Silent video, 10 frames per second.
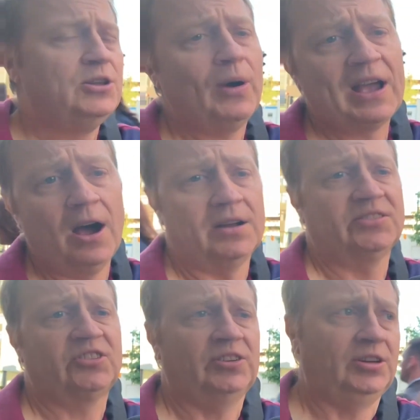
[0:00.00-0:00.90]
No, I
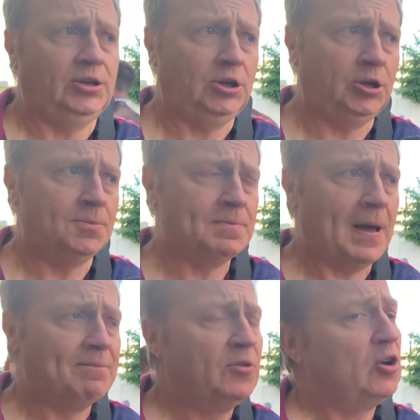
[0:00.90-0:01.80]
can't.
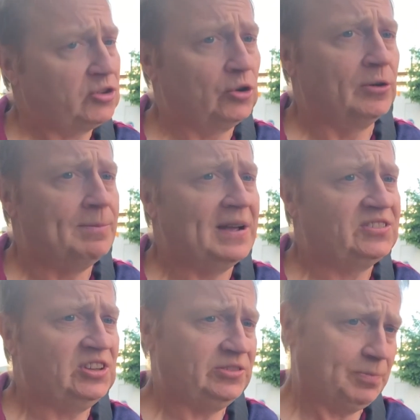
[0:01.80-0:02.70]
I'm not sure in
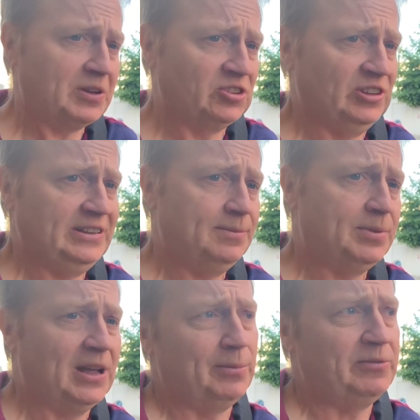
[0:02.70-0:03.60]
my seat presently,
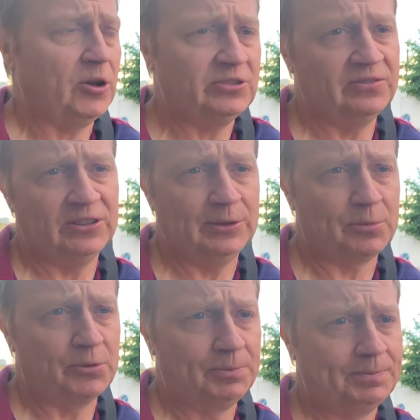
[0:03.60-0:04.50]
but I'll be voting for
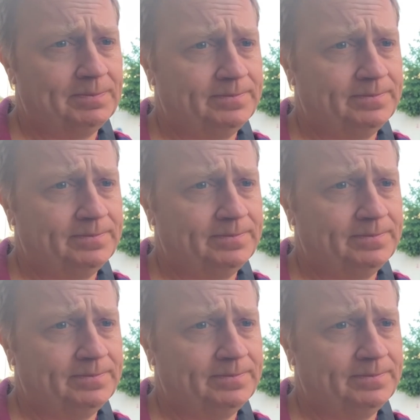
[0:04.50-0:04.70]
Liberal.